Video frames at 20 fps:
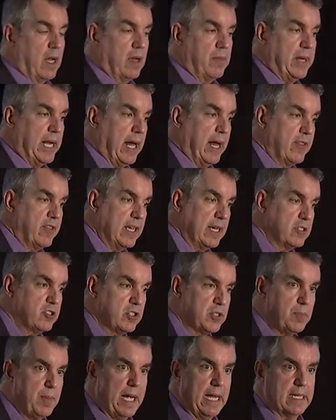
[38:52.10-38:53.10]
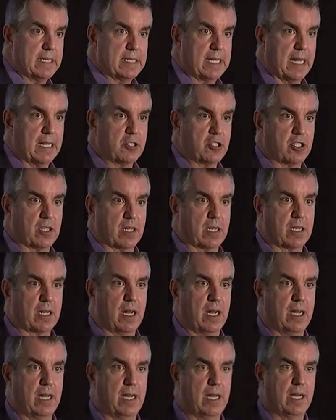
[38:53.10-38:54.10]
I mean, I think just pay attention.
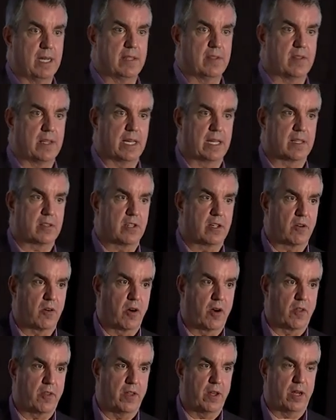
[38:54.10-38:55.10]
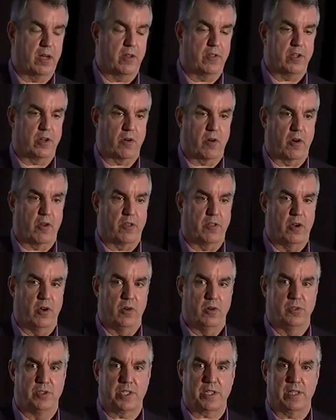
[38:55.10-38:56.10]
I think there are
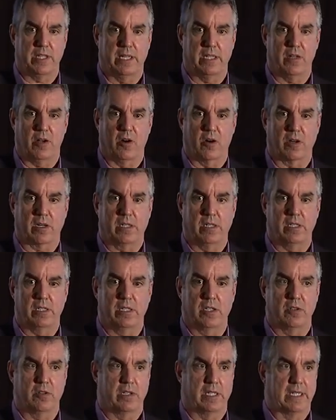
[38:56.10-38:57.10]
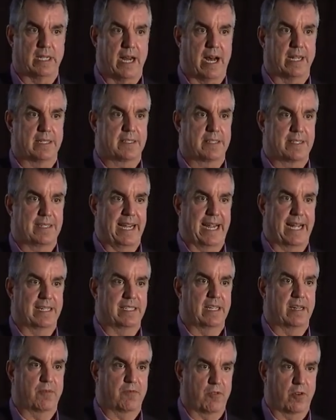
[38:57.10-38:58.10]
those that are clearly not
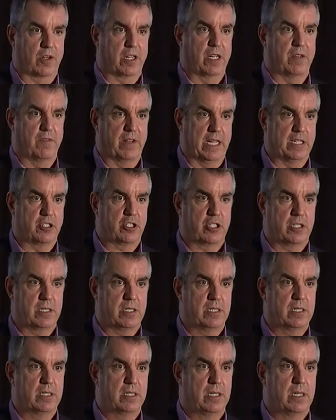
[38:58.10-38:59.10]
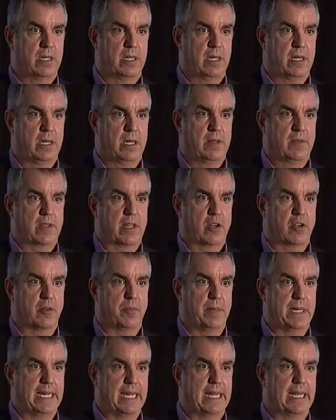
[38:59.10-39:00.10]
standing for convention that are
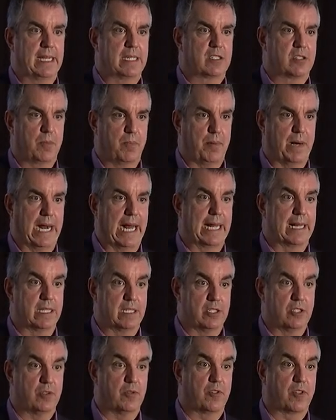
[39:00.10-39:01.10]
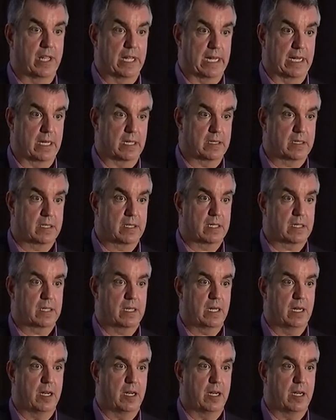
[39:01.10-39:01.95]
beginning to pilot new things.